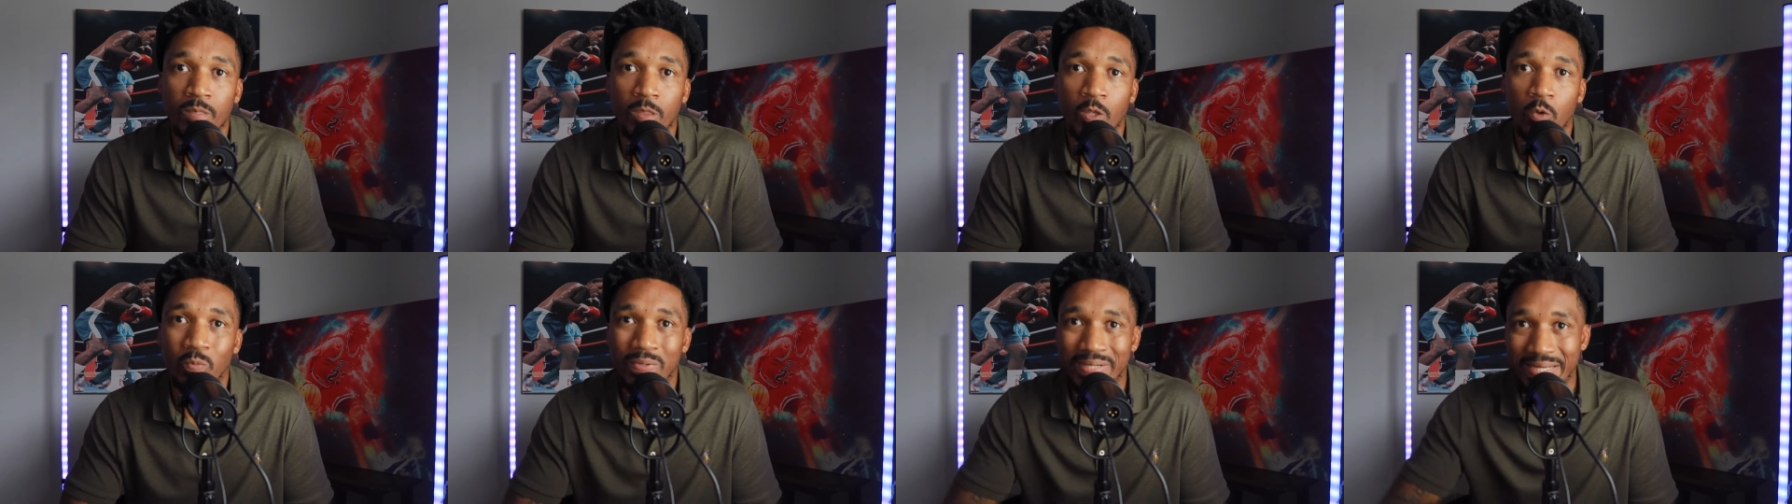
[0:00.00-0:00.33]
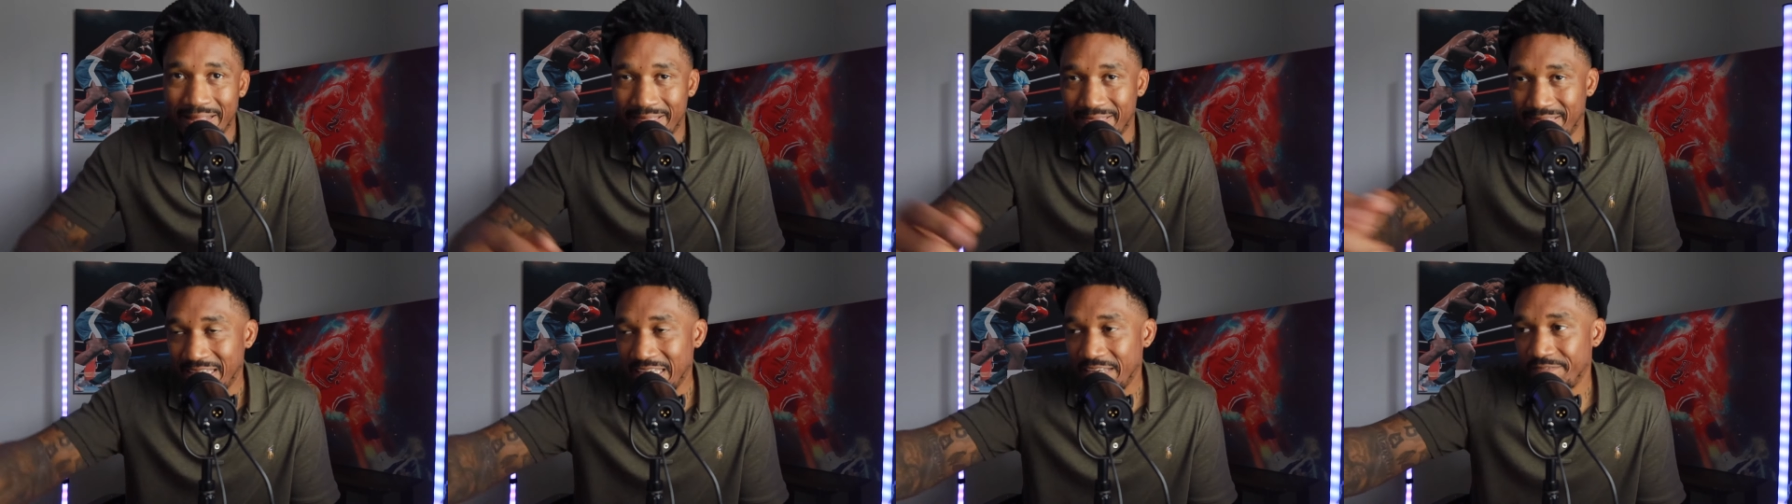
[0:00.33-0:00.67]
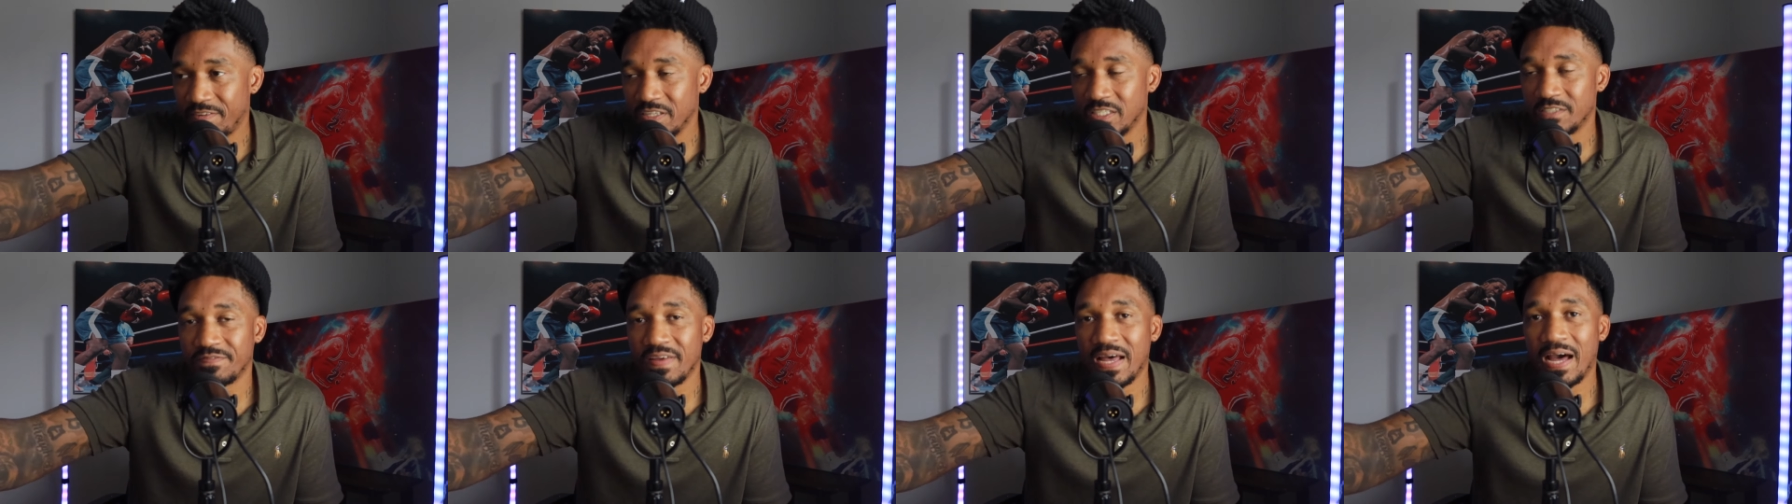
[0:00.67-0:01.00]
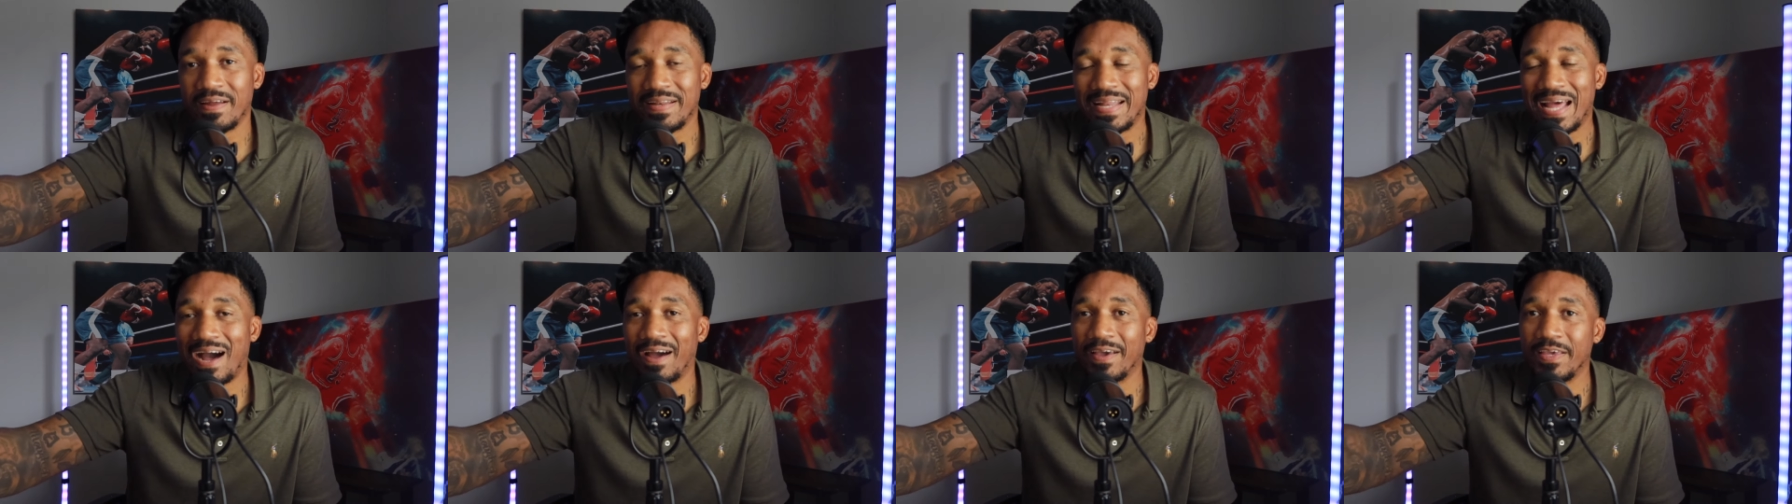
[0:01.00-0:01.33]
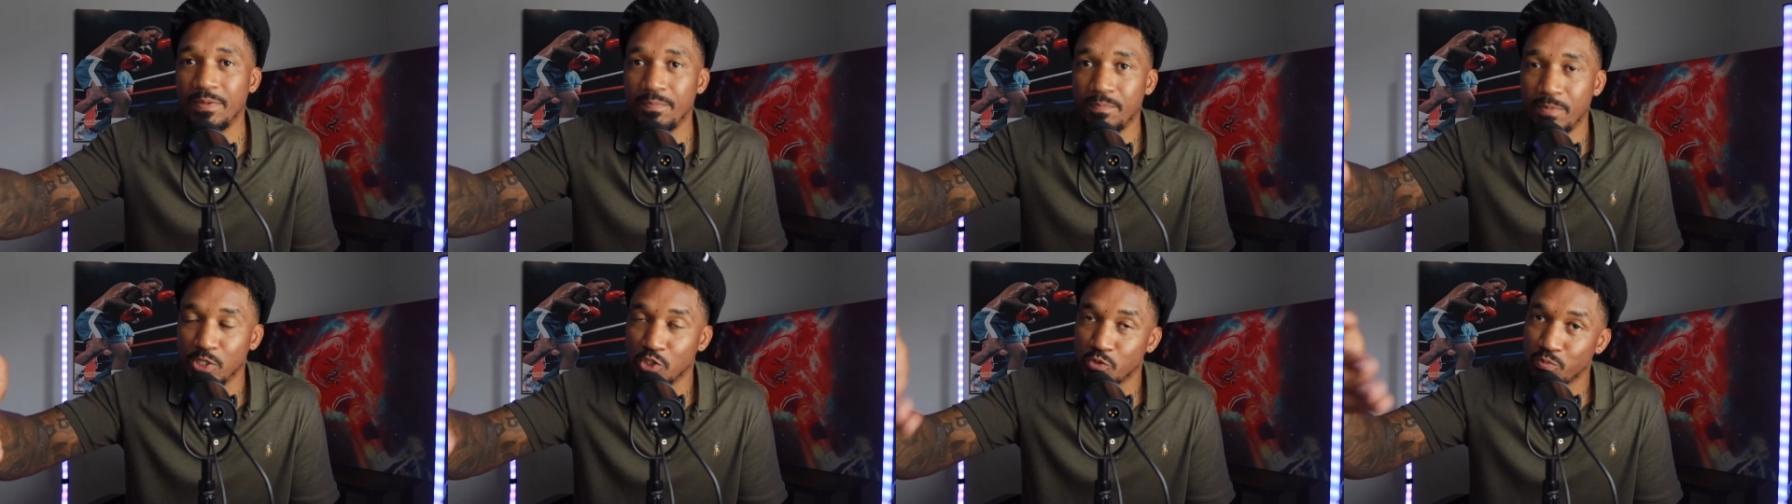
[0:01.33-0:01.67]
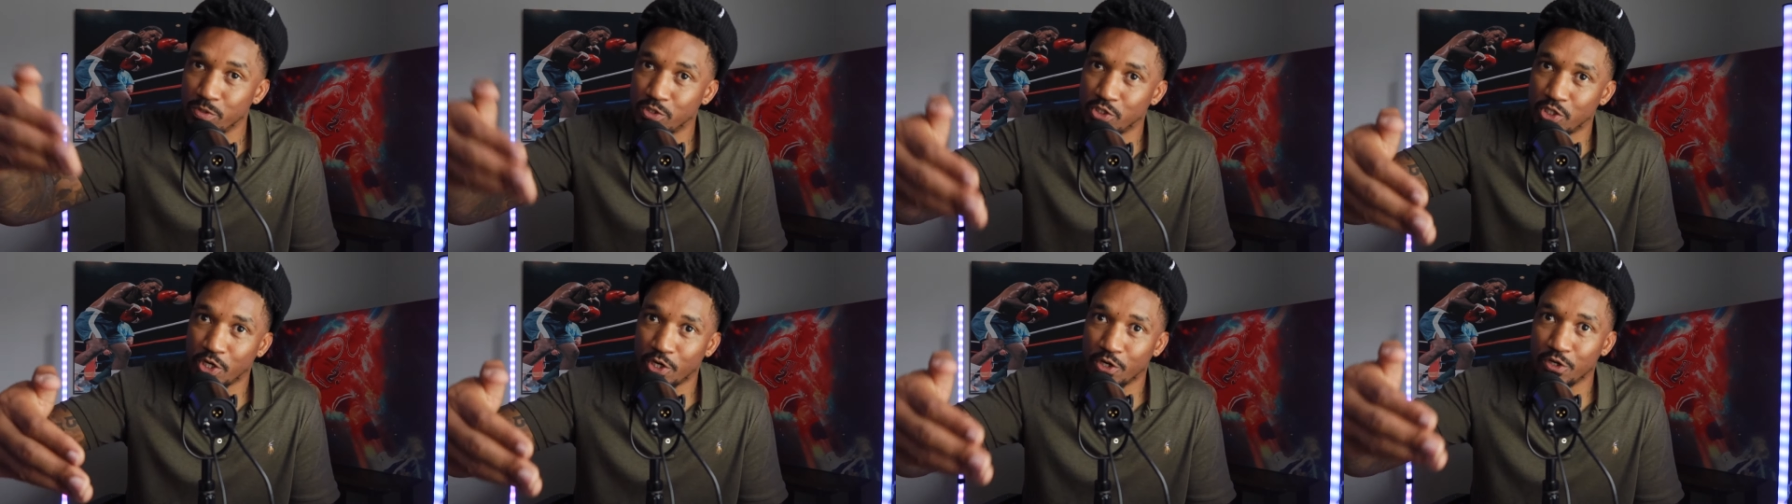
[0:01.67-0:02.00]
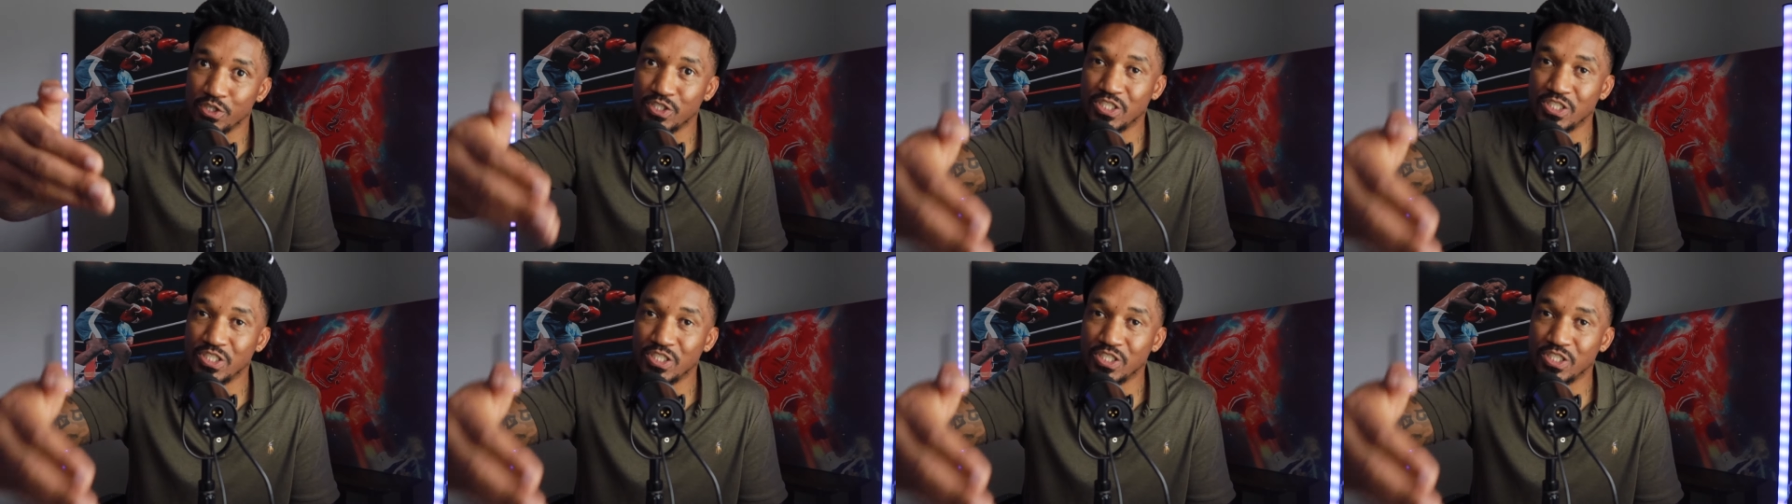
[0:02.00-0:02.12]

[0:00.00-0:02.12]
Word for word: When the thief is found out, he must return